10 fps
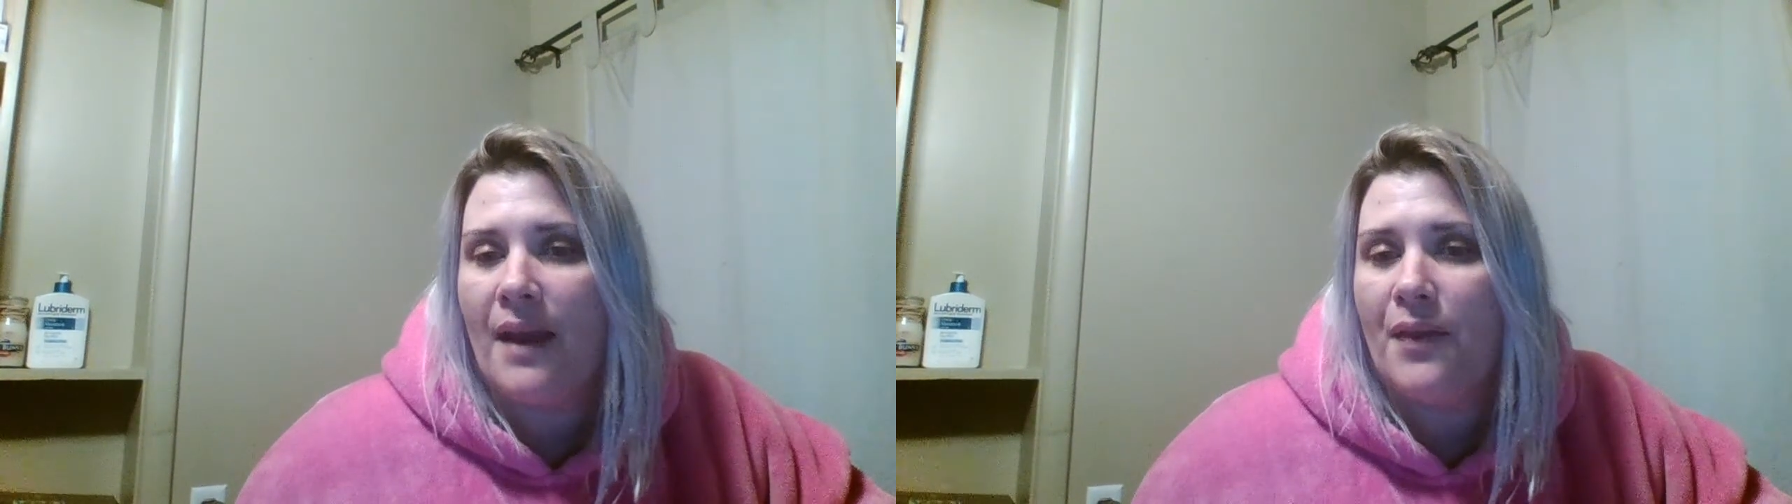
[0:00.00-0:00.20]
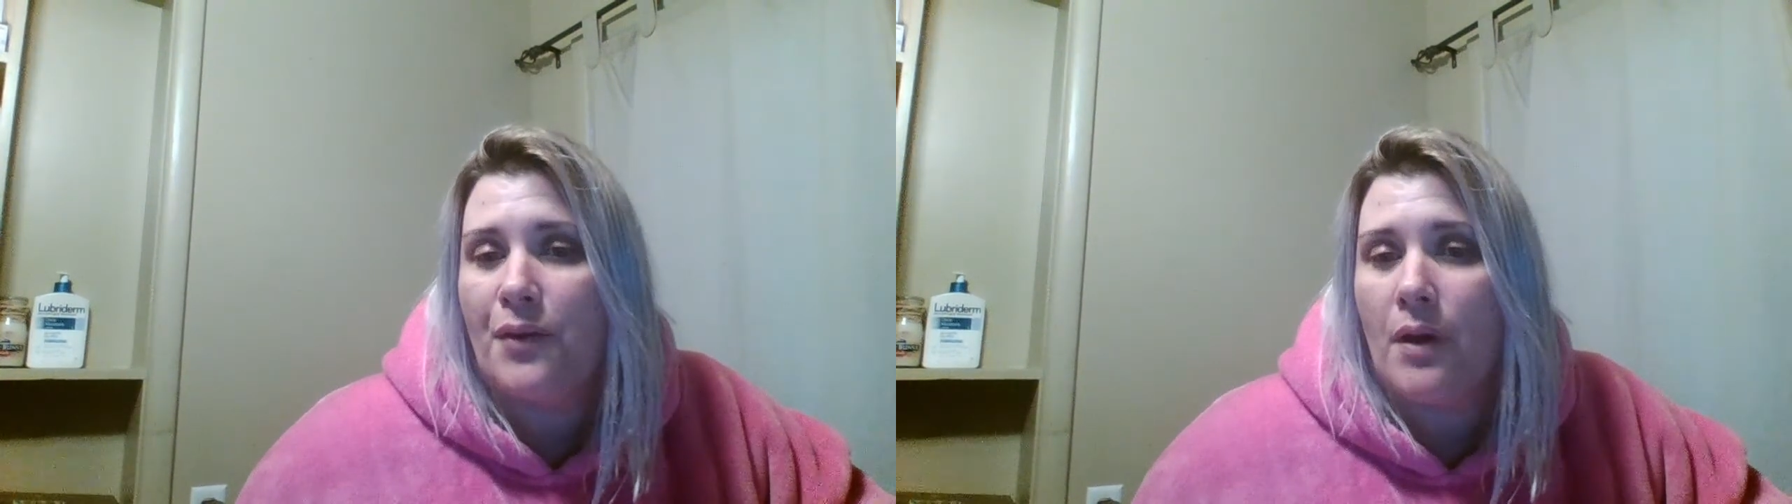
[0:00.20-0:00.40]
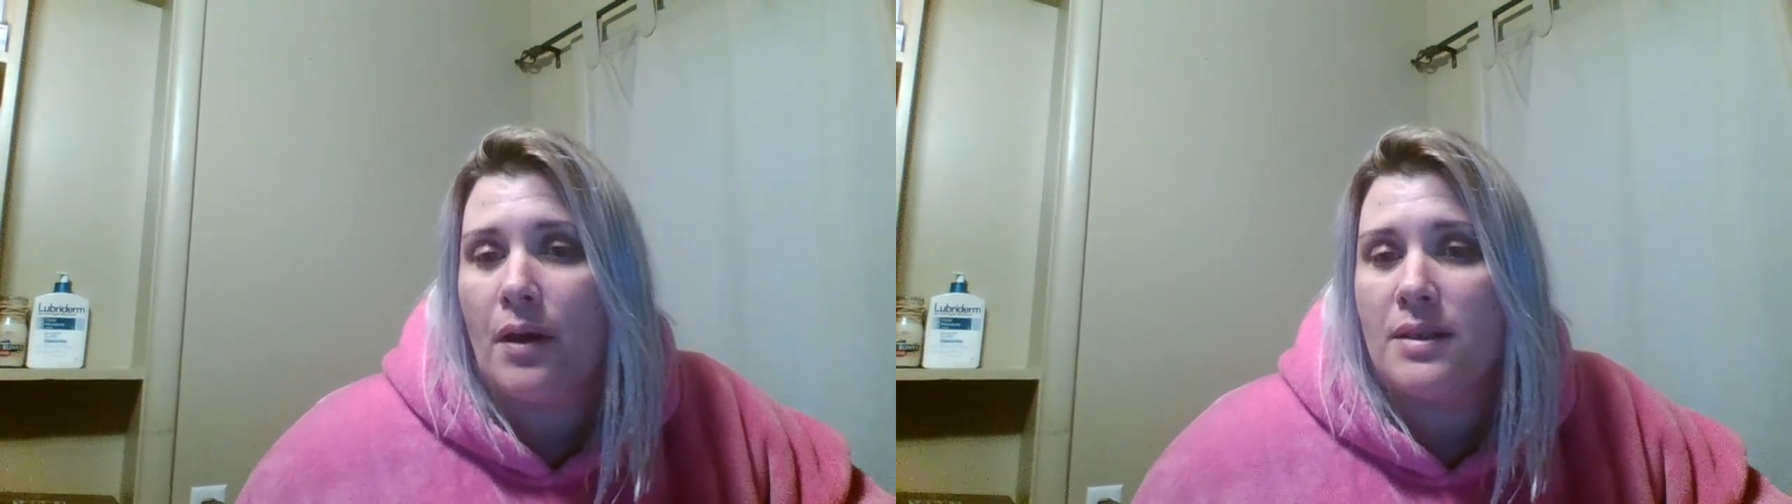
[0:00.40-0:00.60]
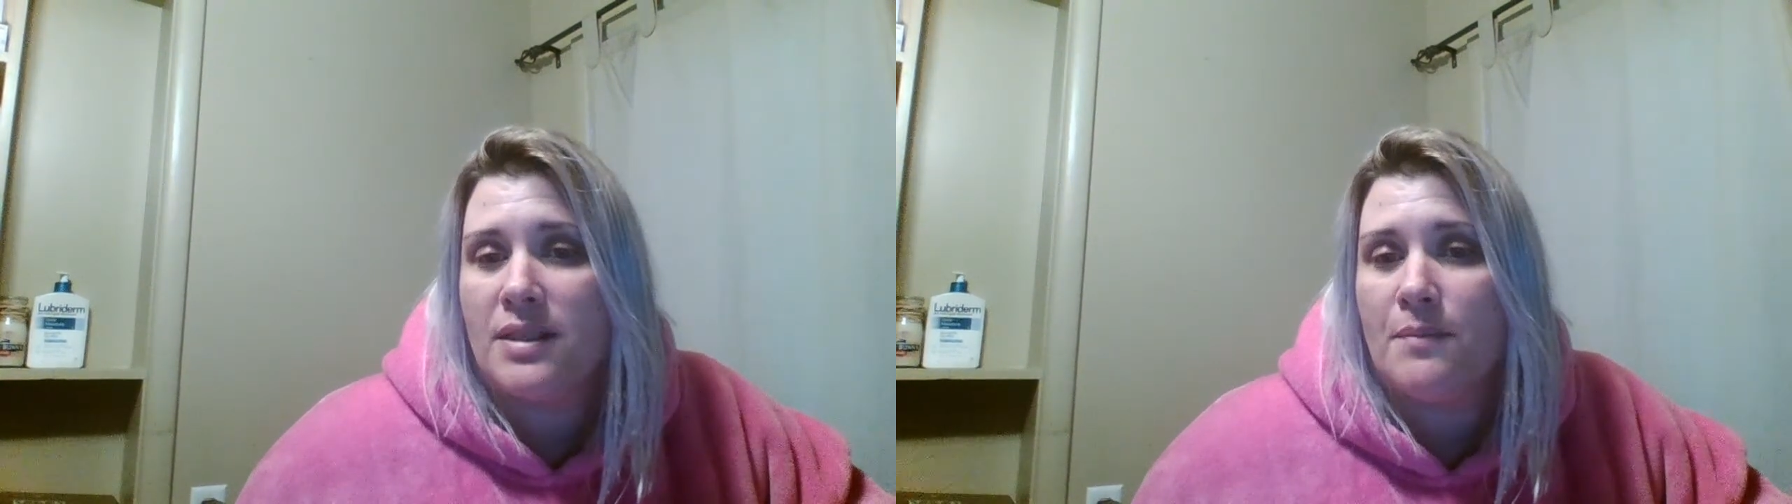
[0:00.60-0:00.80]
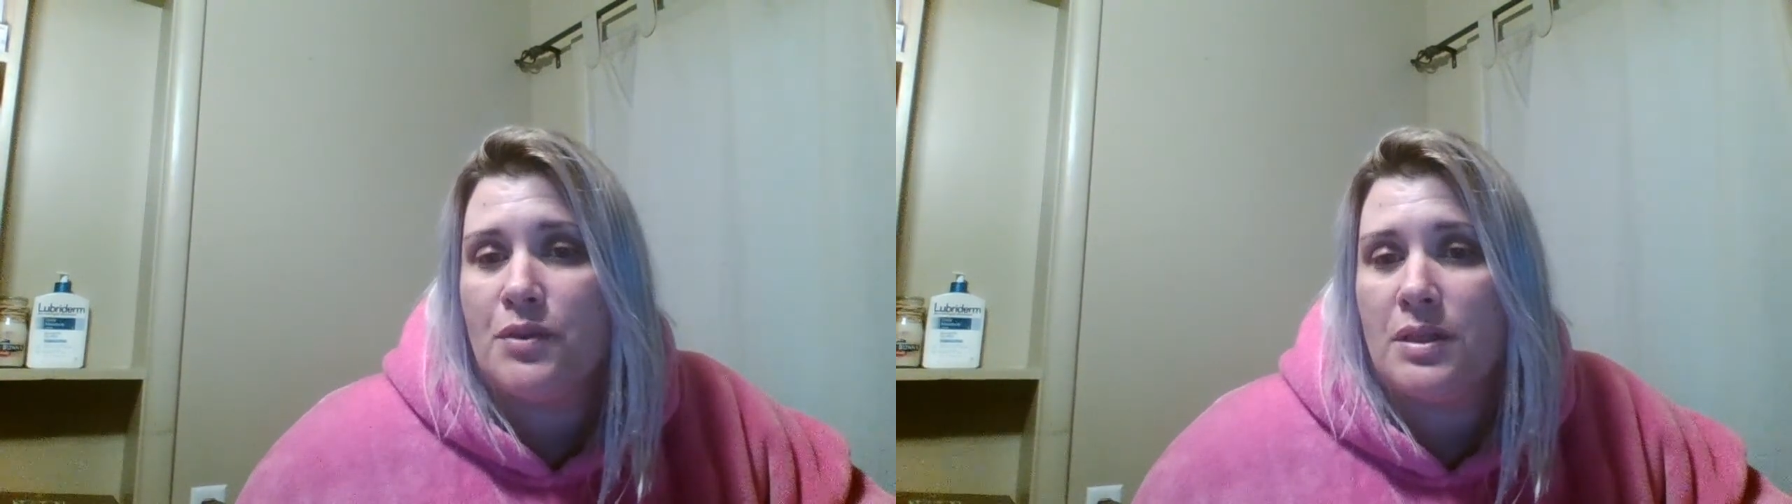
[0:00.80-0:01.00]
had the wrong
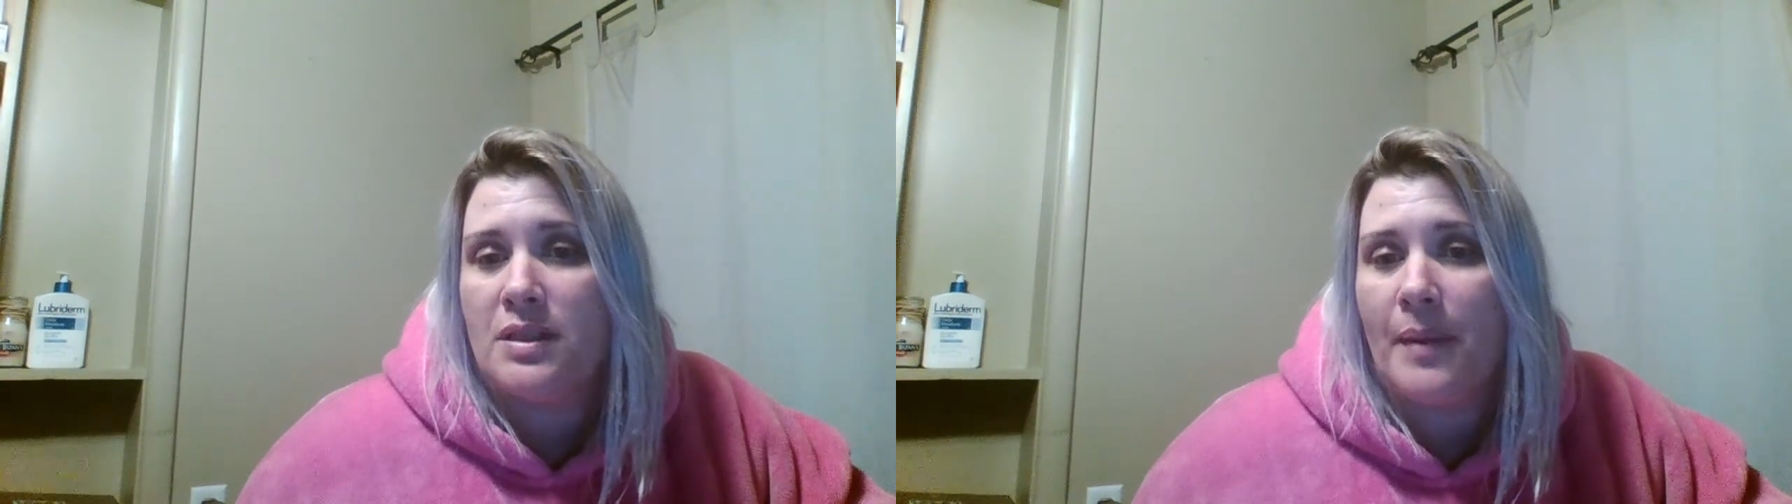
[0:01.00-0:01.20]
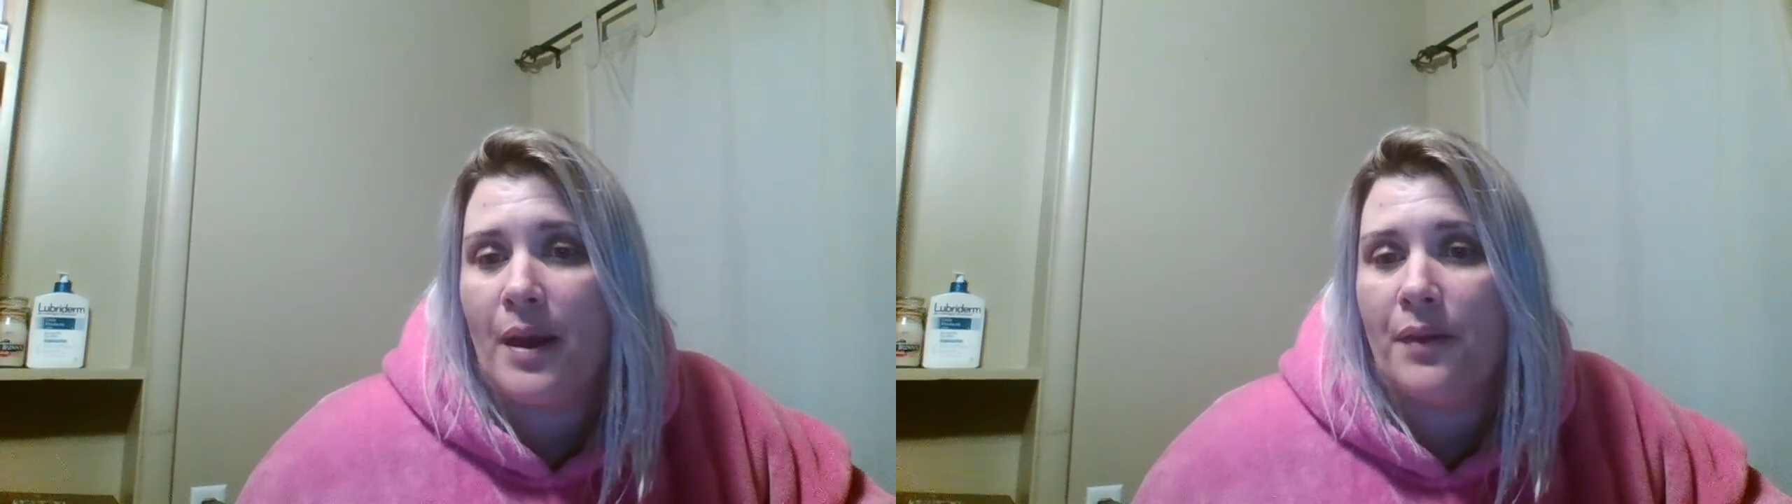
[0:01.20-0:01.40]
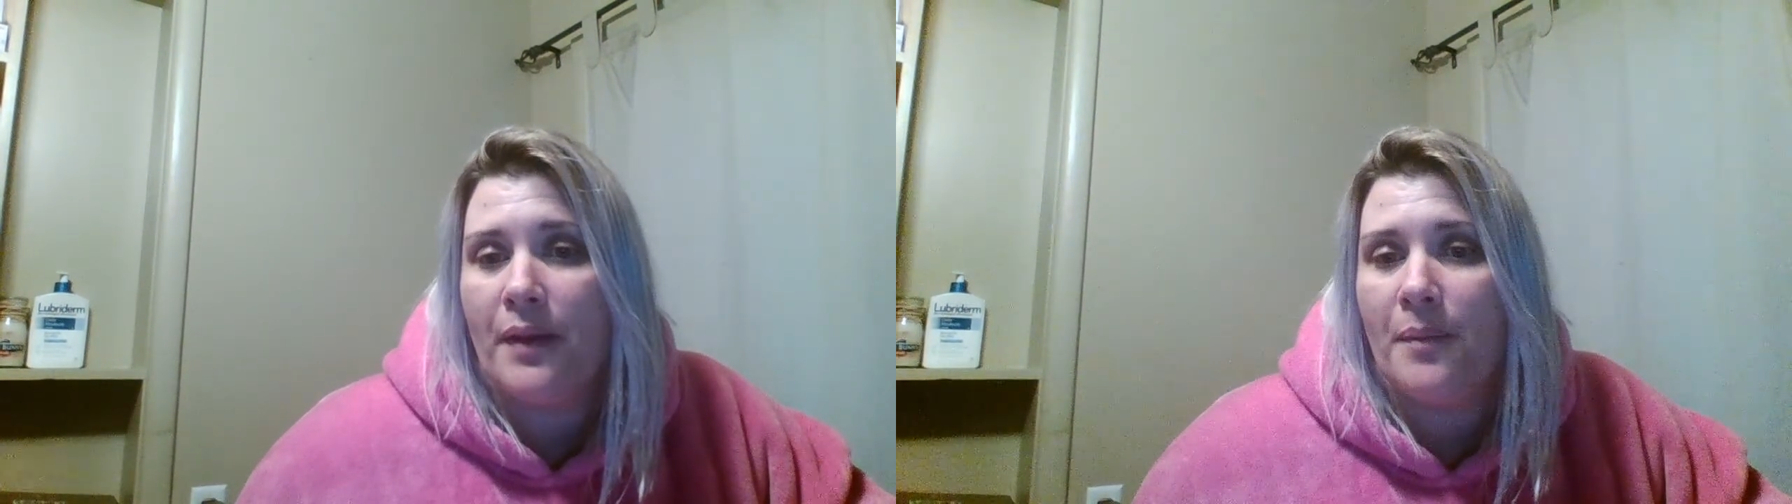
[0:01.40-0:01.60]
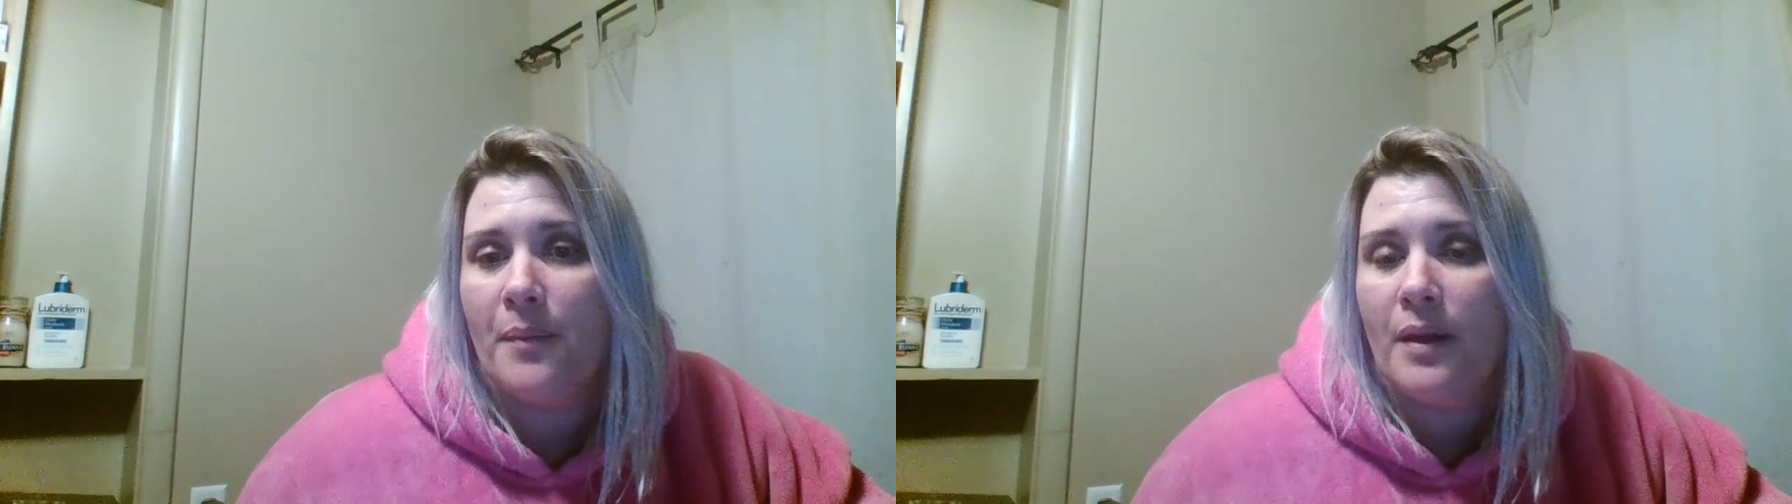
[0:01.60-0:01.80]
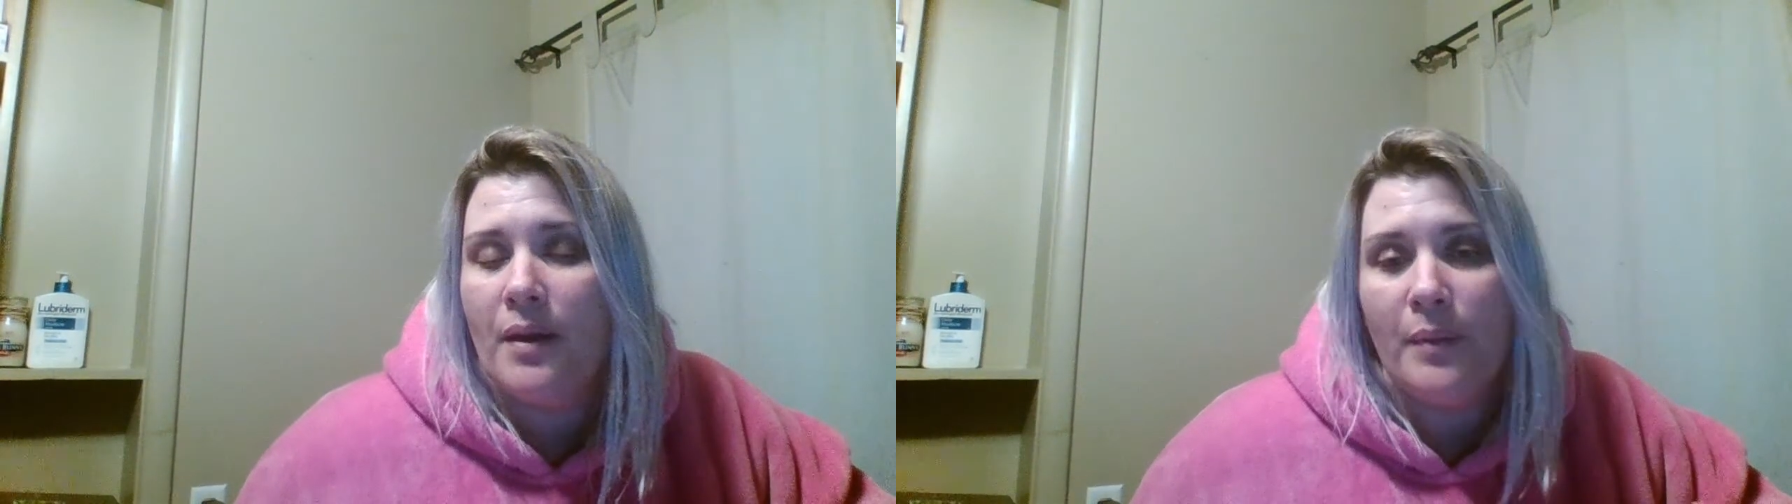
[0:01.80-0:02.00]
assumptions about them,